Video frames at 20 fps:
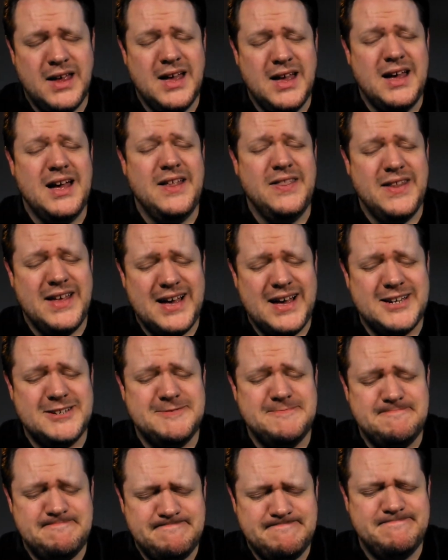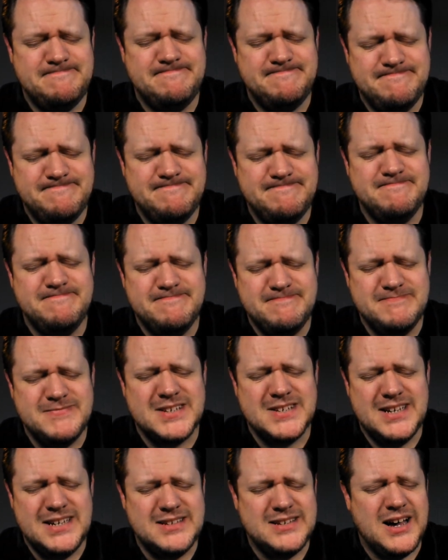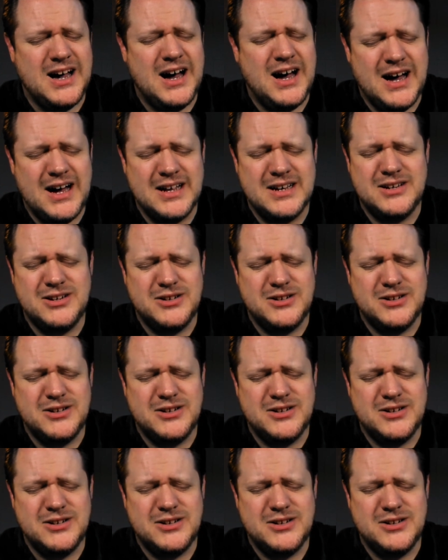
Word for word: And that is hot